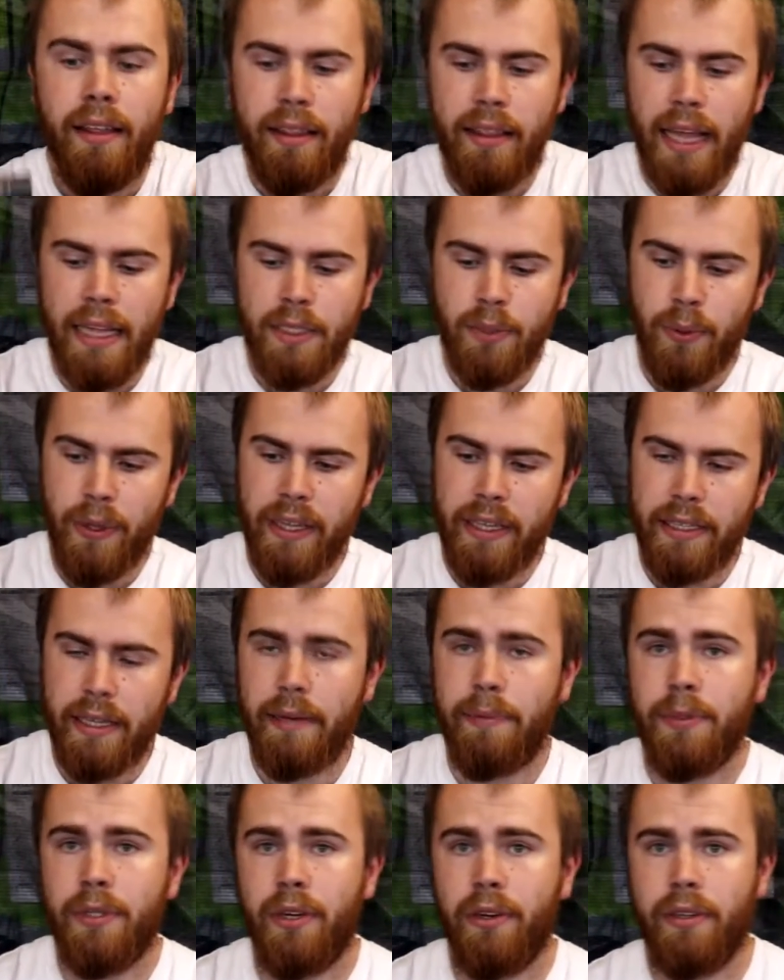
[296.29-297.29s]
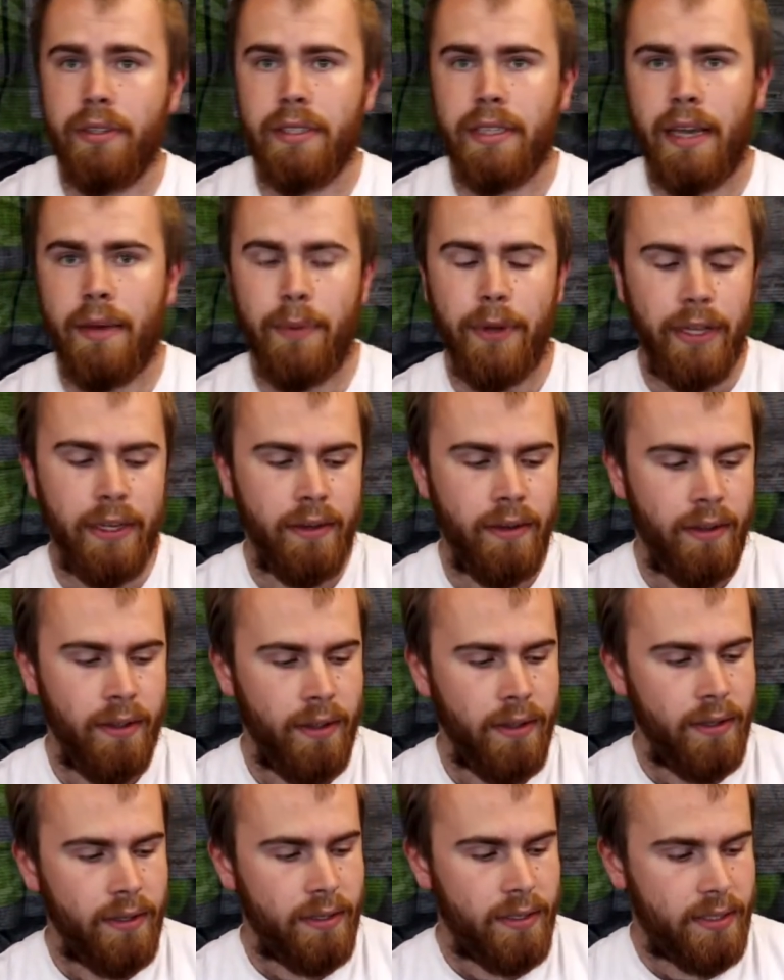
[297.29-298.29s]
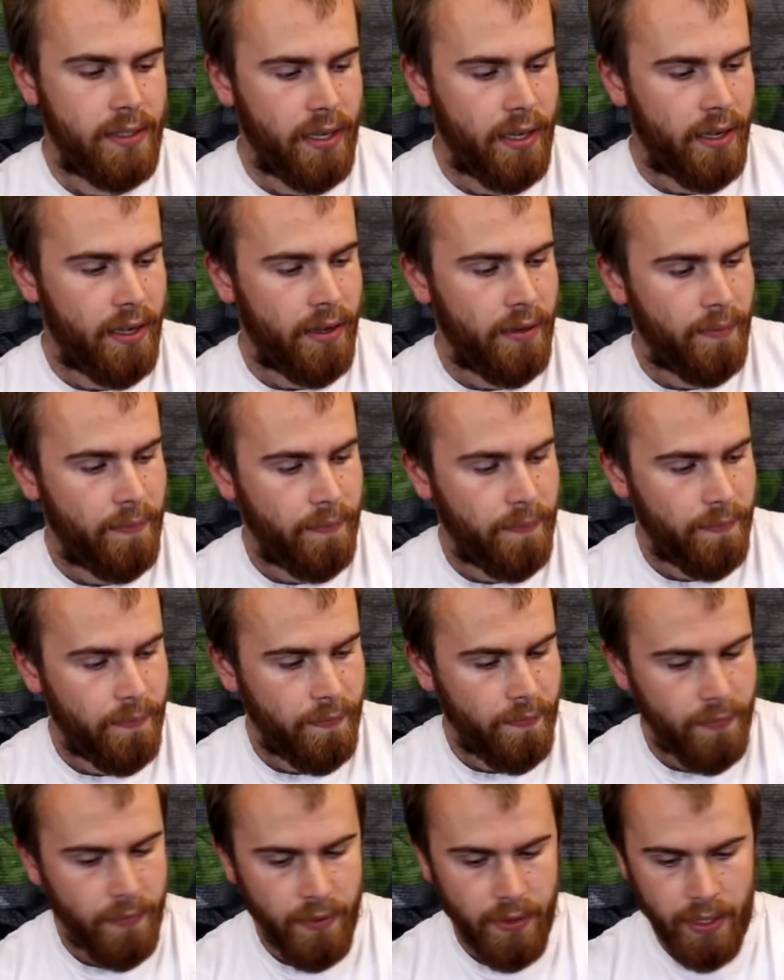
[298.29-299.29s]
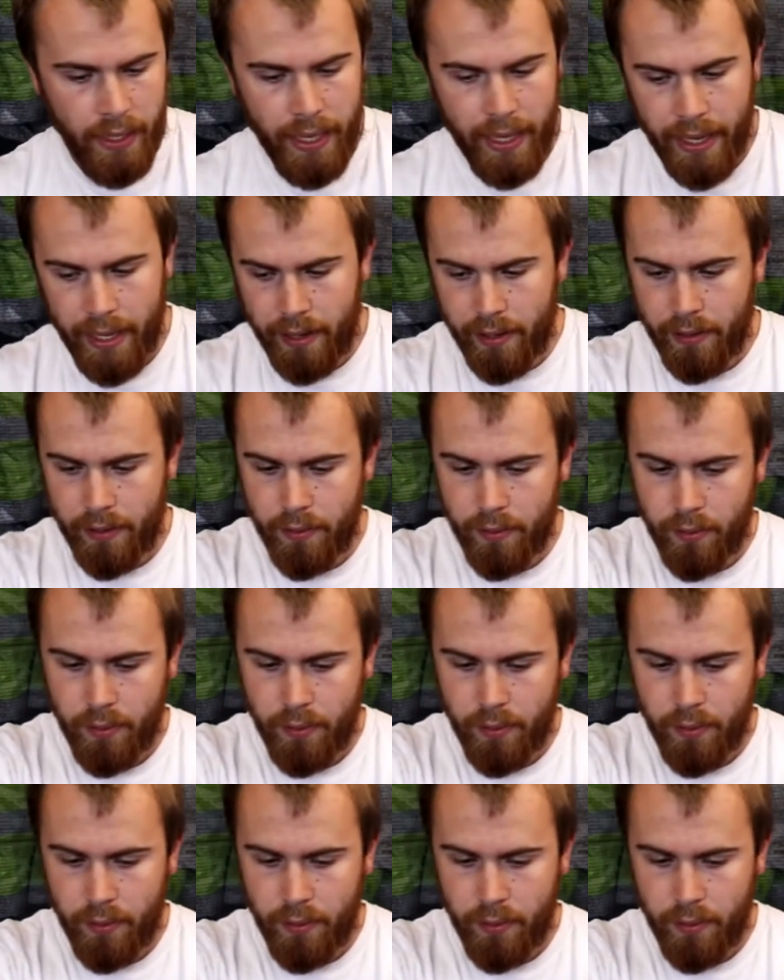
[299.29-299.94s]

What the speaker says: That's where your deep sockets come in. So here